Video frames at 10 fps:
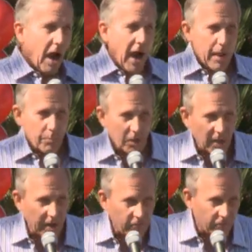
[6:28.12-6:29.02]
I
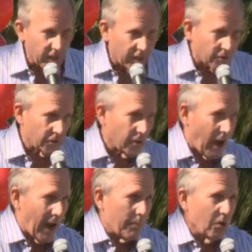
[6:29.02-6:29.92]
believe this.
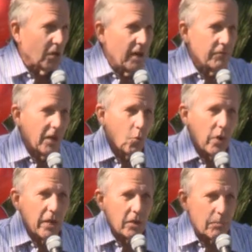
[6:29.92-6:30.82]
I believe that
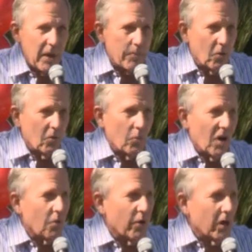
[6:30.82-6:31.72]
we, the people,
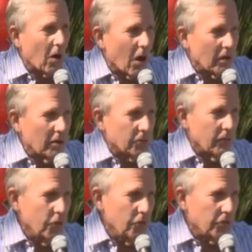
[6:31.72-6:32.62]
regardless
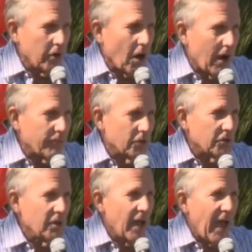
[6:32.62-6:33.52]
of who's in
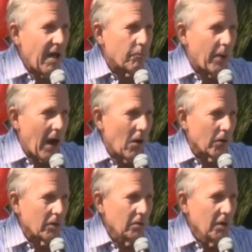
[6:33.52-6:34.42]
office, have
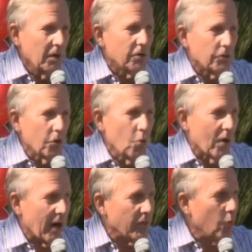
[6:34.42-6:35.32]
power to do
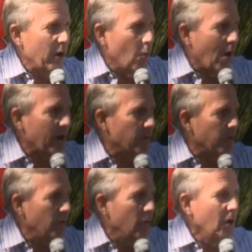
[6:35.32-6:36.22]
whatever we want to
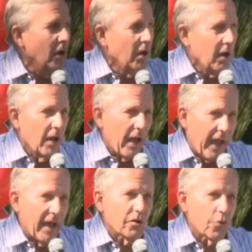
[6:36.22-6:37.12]
do
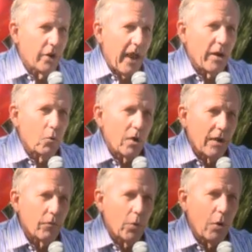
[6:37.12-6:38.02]
and create
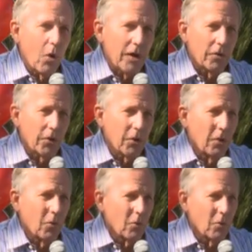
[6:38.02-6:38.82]
whatever we want to do.